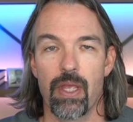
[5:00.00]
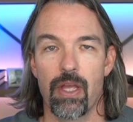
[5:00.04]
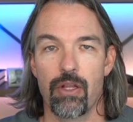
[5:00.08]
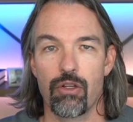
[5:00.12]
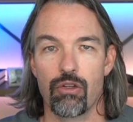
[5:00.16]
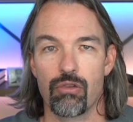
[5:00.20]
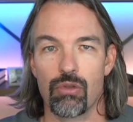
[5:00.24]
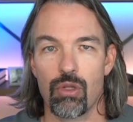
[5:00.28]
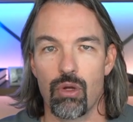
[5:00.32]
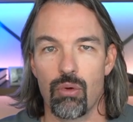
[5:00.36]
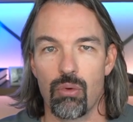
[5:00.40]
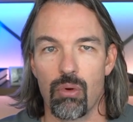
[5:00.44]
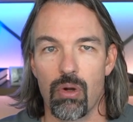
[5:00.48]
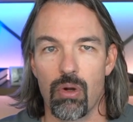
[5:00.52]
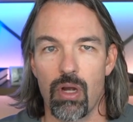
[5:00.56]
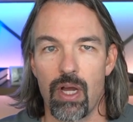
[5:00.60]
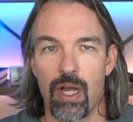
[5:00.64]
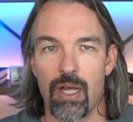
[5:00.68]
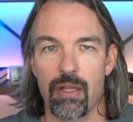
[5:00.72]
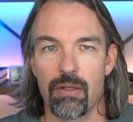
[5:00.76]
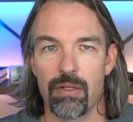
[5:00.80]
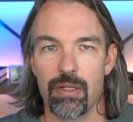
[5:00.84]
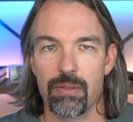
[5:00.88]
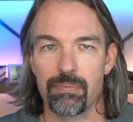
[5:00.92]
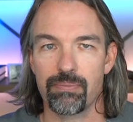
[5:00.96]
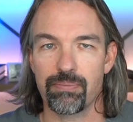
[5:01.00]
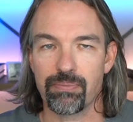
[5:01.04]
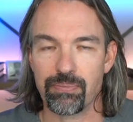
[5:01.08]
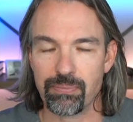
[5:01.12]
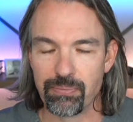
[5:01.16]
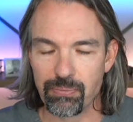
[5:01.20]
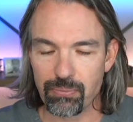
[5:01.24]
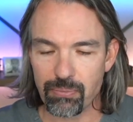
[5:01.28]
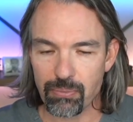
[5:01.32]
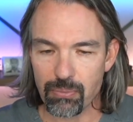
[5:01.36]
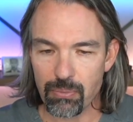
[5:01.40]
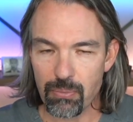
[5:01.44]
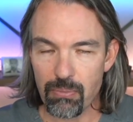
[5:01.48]
and your lower eyelid.
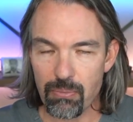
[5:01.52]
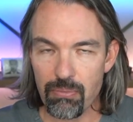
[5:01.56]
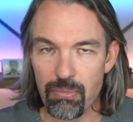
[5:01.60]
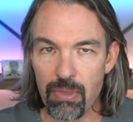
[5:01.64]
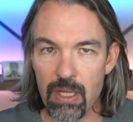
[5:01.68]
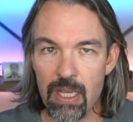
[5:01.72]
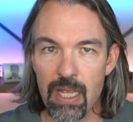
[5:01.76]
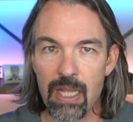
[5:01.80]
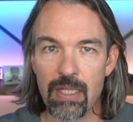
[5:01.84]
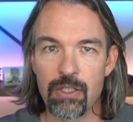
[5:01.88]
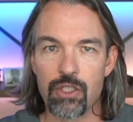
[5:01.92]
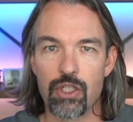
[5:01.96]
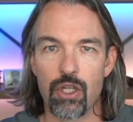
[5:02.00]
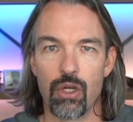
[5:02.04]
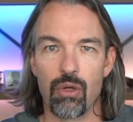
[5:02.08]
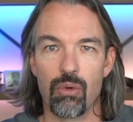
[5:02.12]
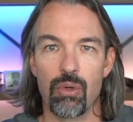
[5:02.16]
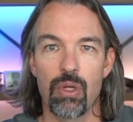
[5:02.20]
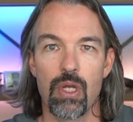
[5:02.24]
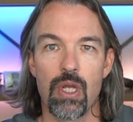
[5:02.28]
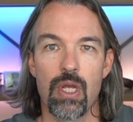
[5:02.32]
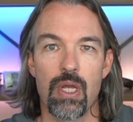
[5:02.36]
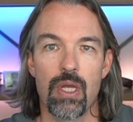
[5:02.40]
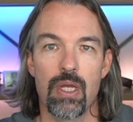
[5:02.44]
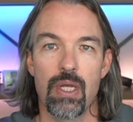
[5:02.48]
And so